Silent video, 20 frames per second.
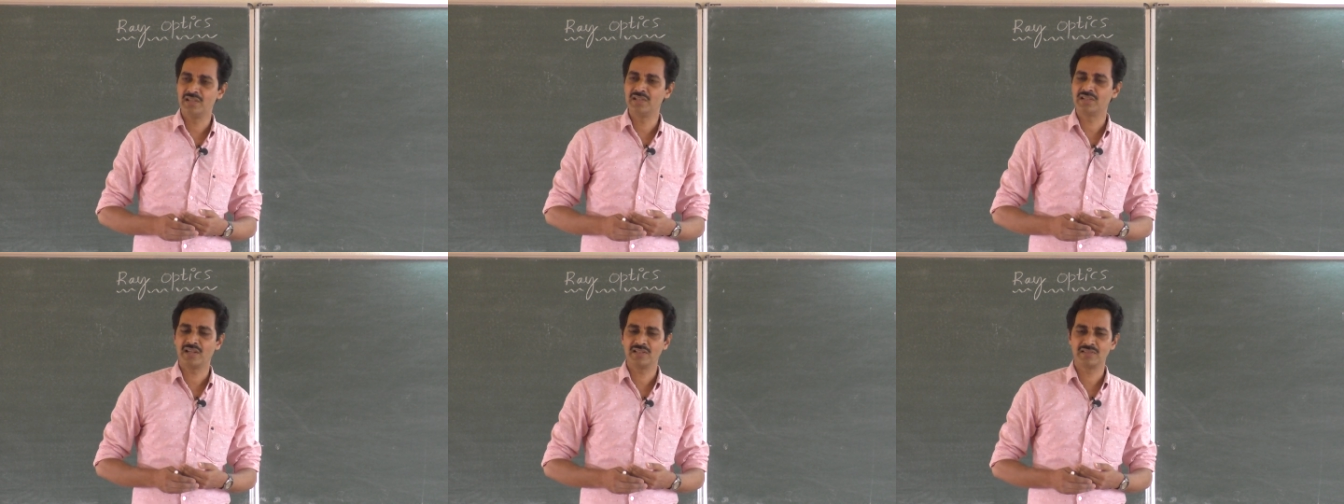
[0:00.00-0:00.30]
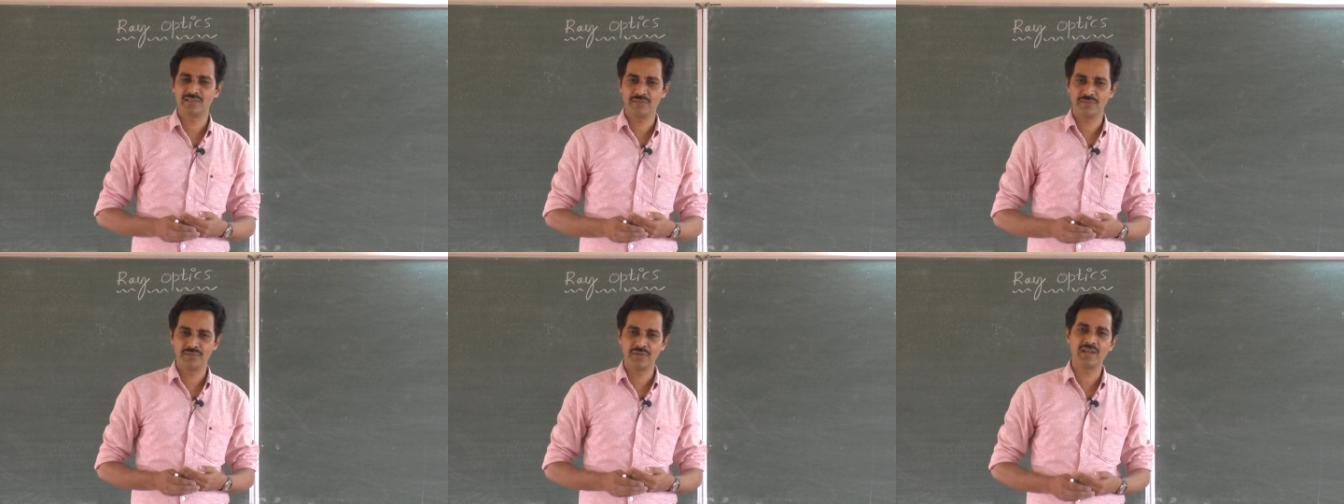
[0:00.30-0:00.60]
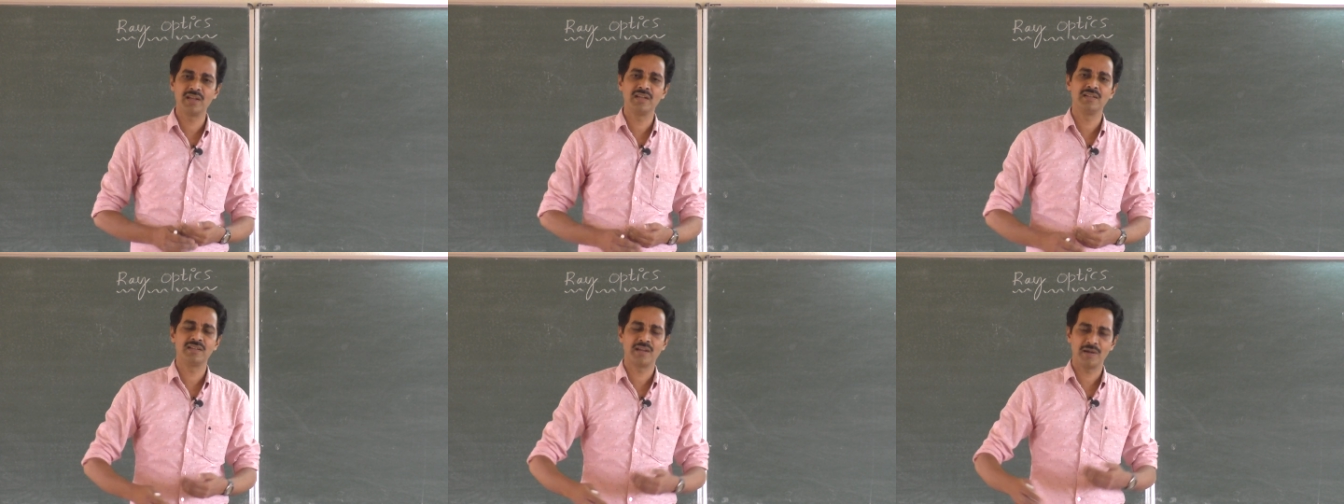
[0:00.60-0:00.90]
it has a
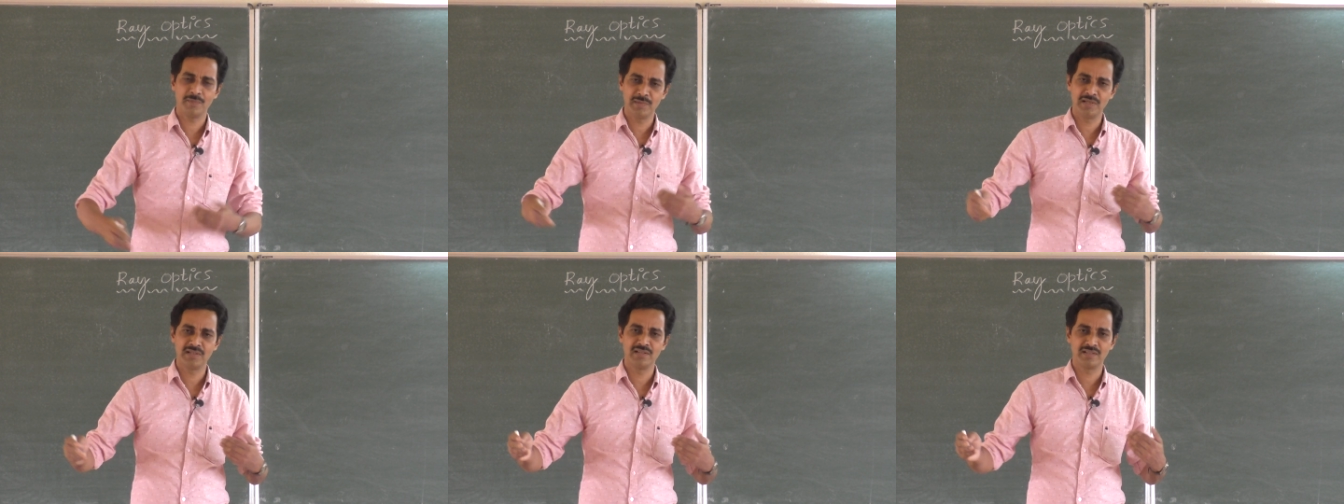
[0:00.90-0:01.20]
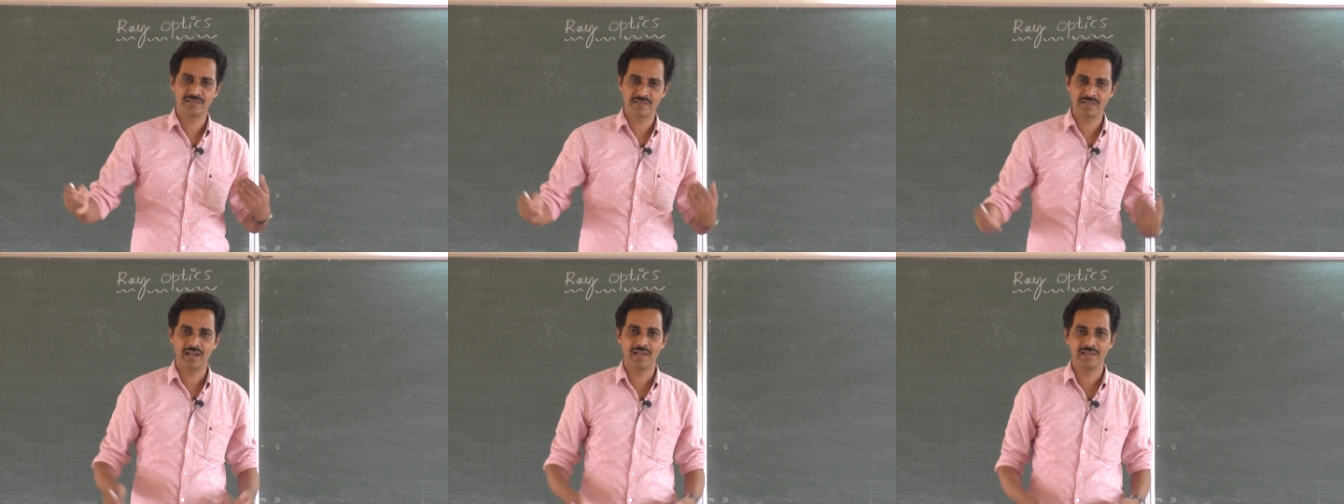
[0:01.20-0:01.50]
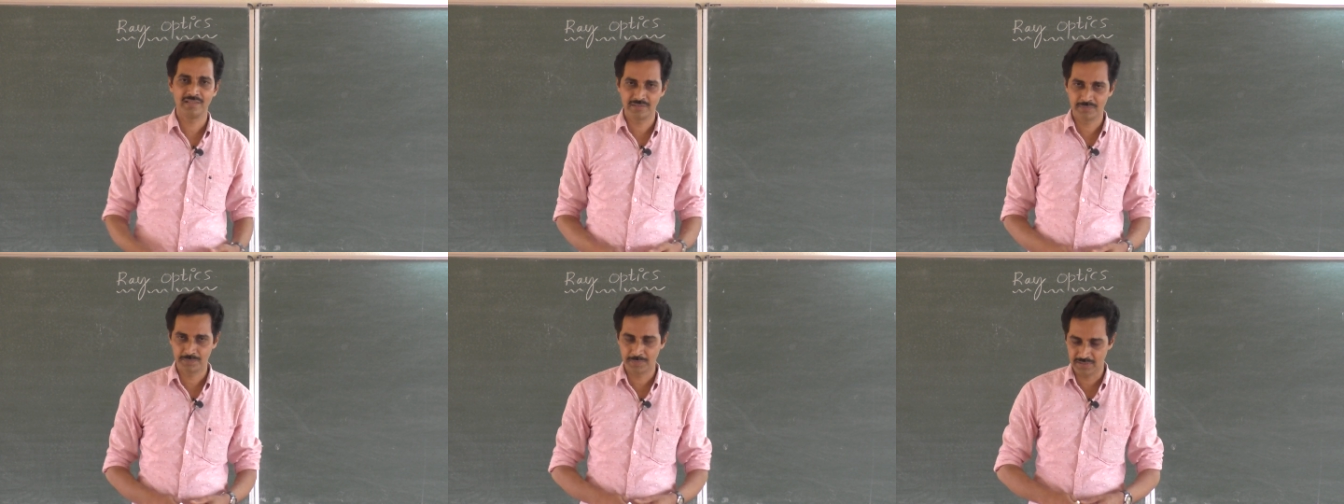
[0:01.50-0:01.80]
very tremendous
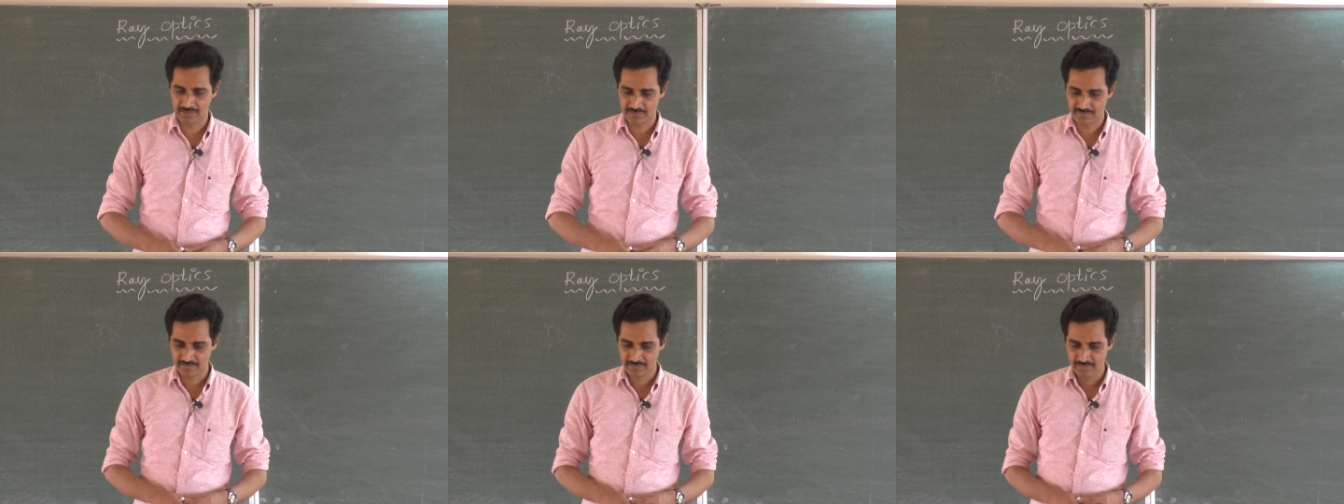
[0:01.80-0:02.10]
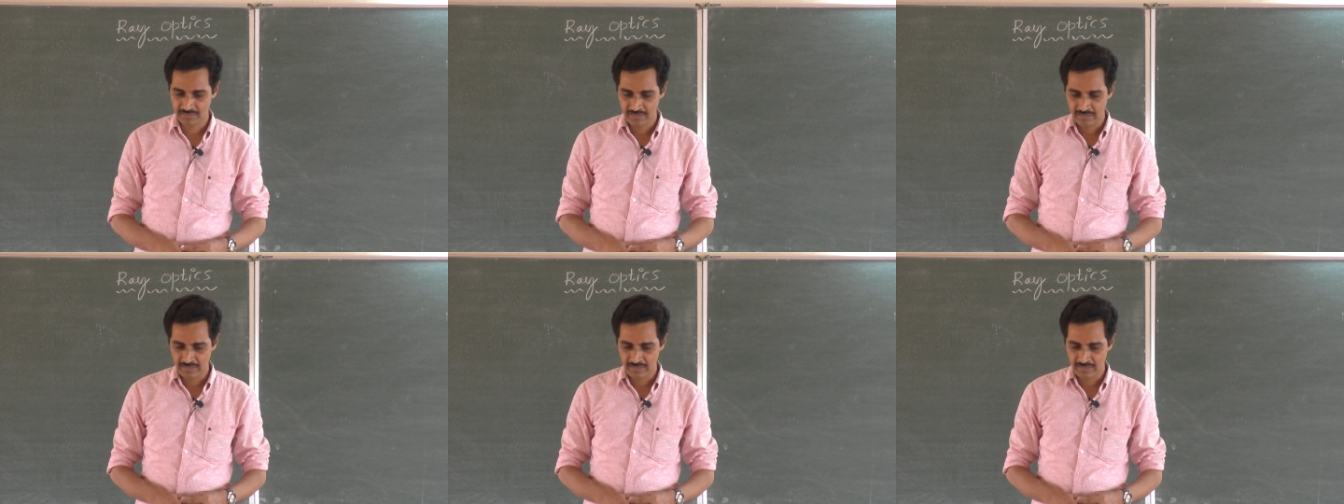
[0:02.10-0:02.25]
high speed.